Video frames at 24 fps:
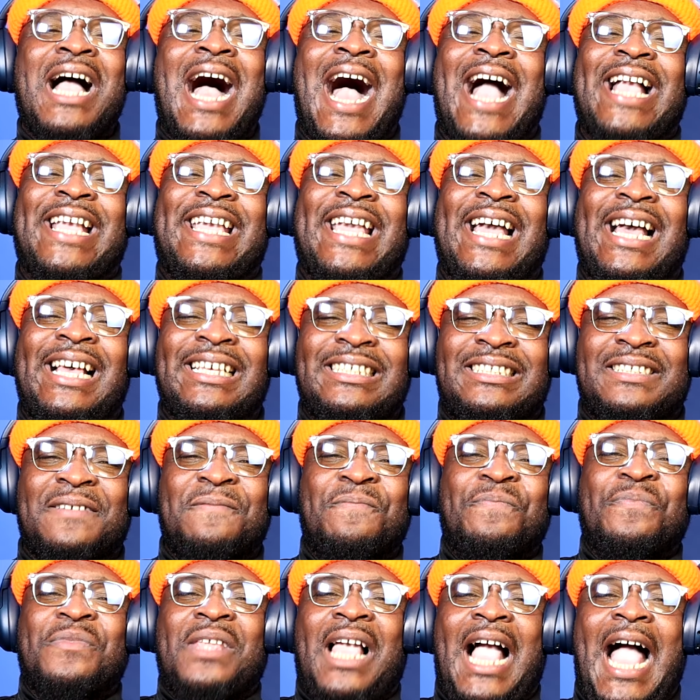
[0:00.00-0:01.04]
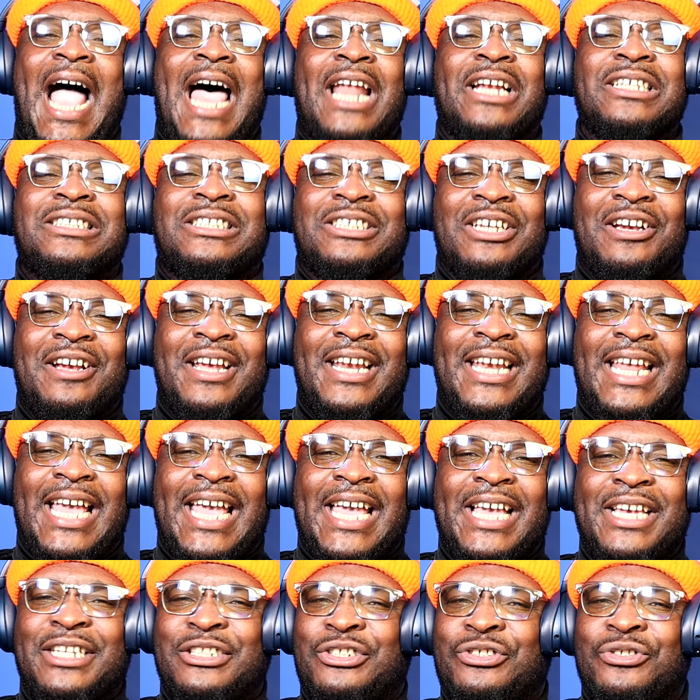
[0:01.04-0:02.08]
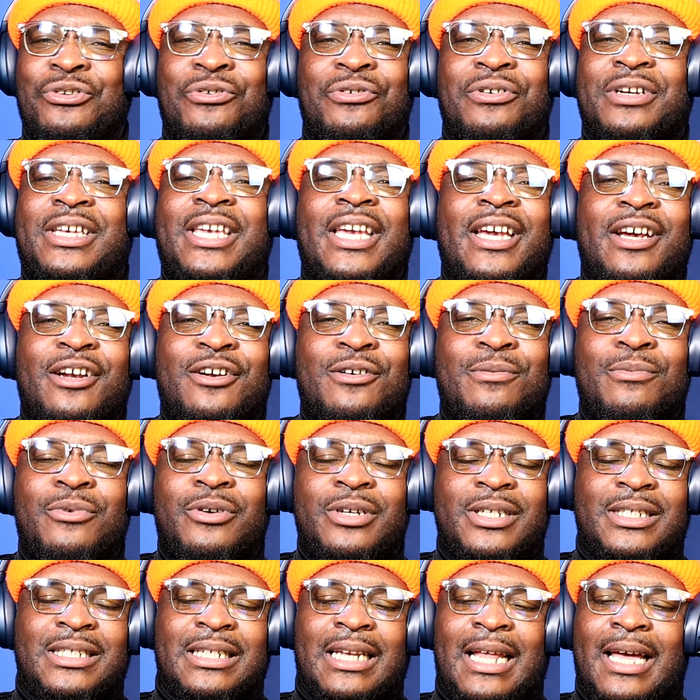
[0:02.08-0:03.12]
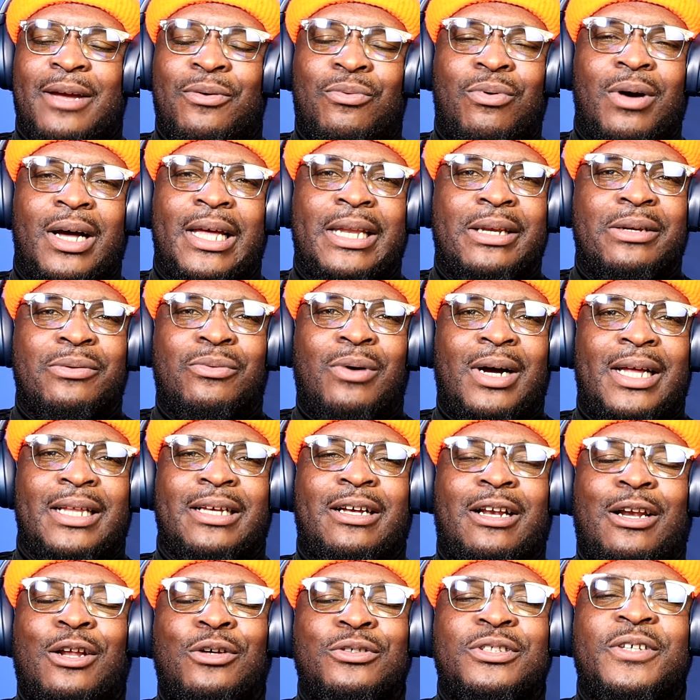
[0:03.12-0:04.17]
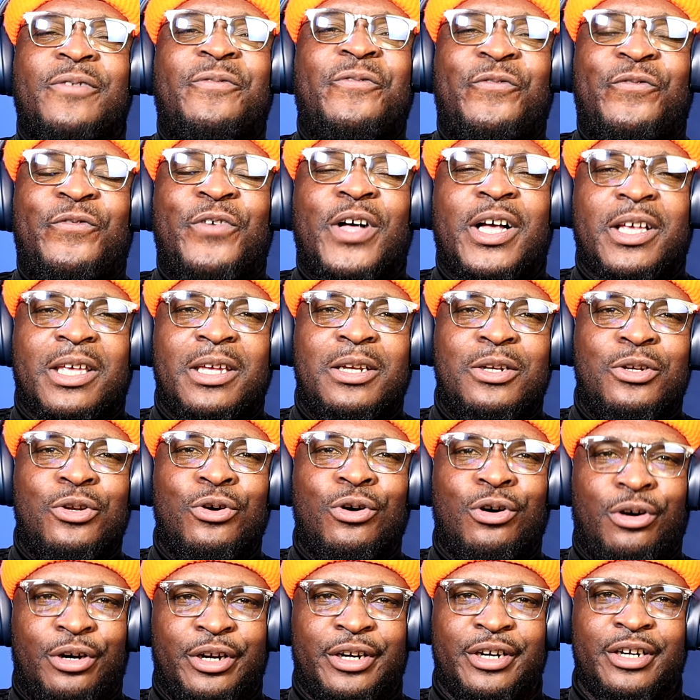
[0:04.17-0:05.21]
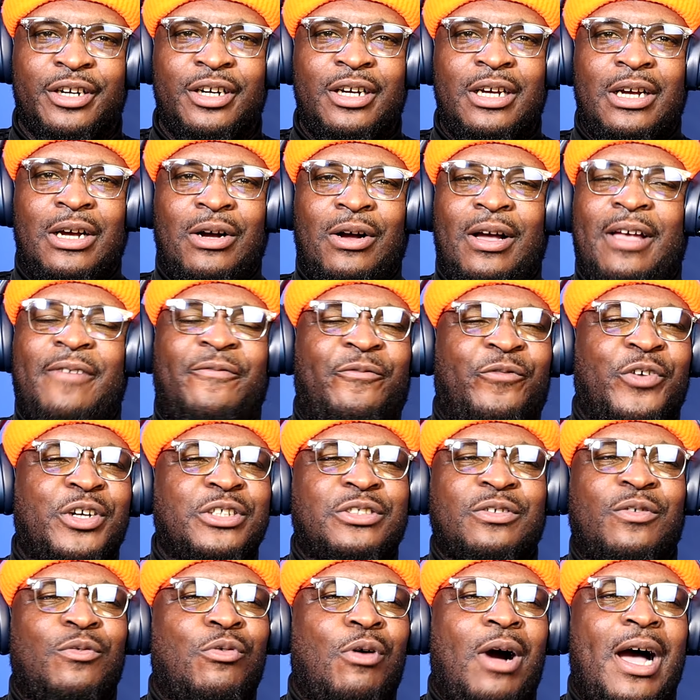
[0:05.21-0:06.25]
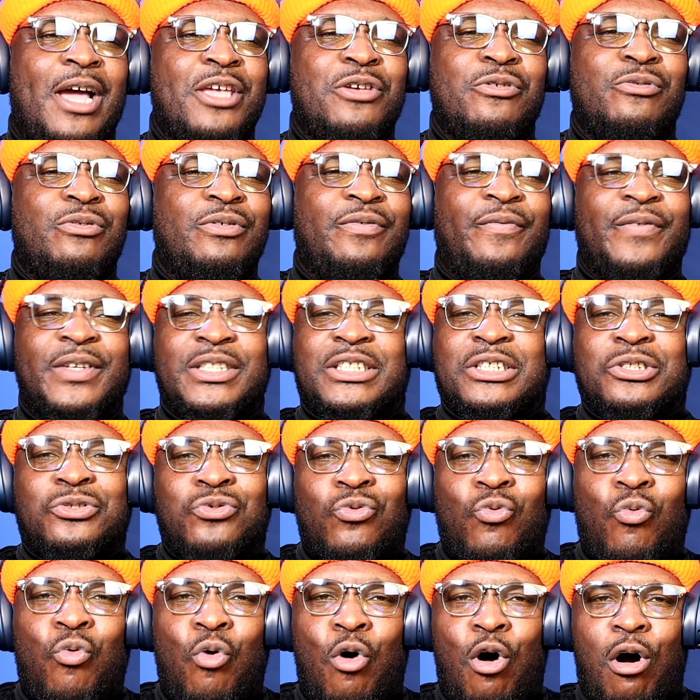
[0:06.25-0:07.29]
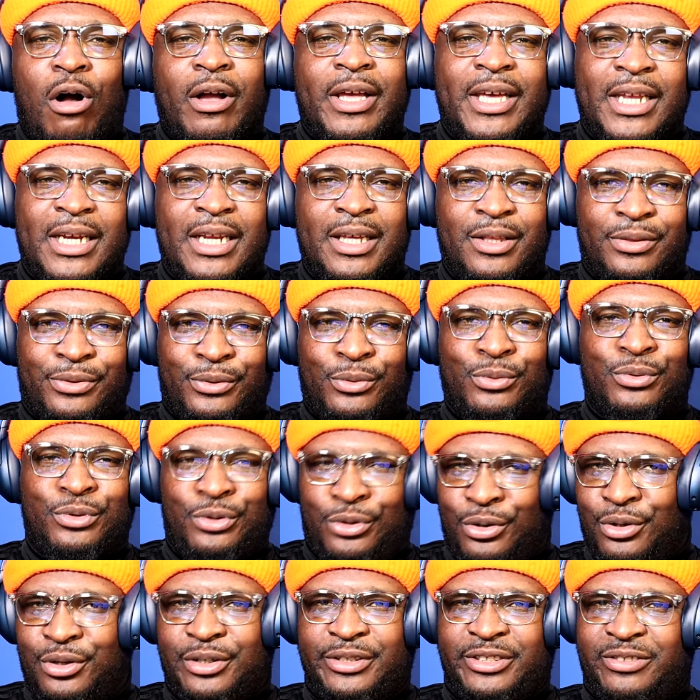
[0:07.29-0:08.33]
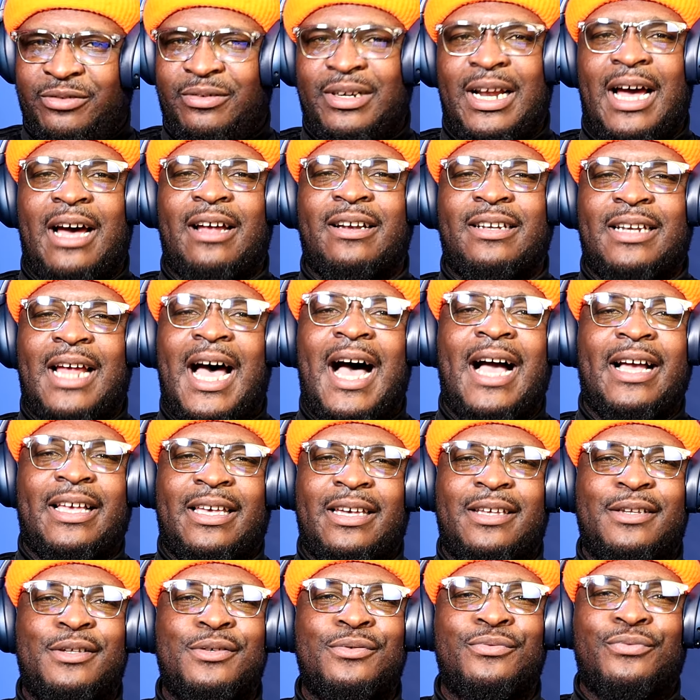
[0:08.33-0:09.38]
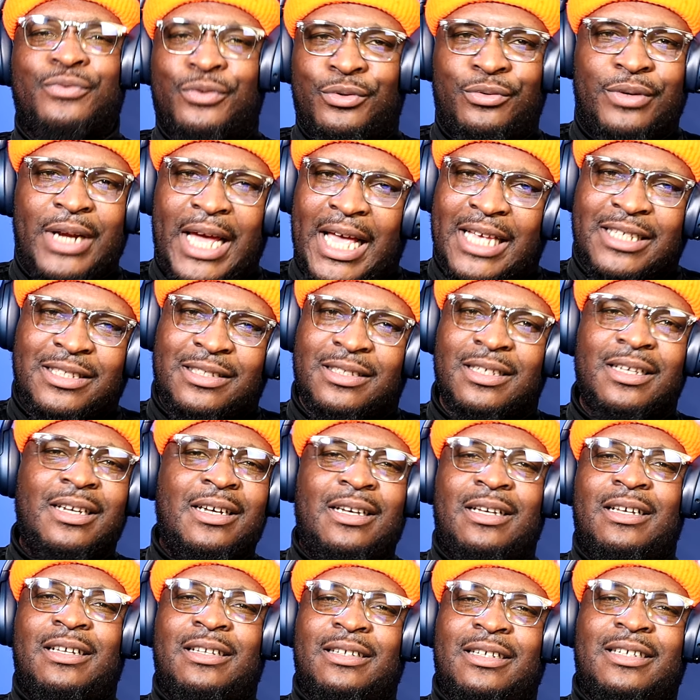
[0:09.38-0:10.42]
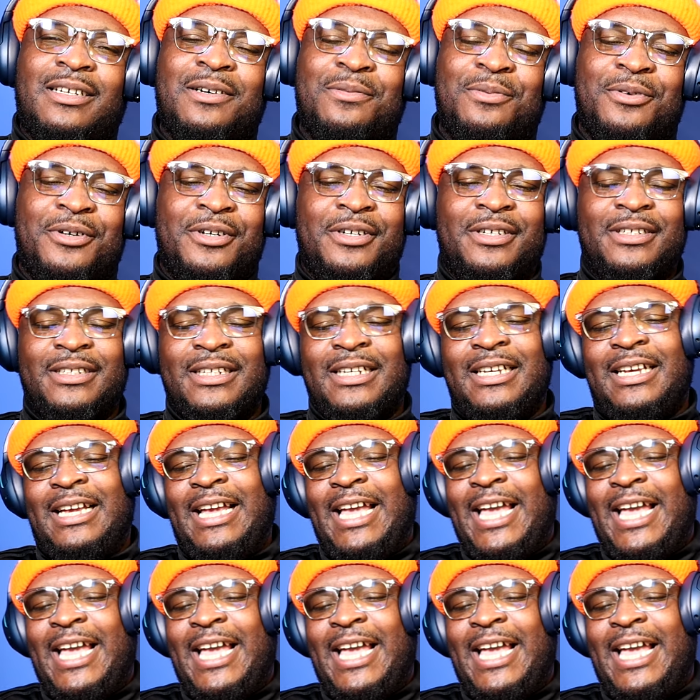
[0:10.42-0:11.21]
I guess at a certain age, you don't care no more. You're just like, what? What? Close the fucking door. And first of all, why are you even just walking in through doors without knocking, you rude ass? Come on.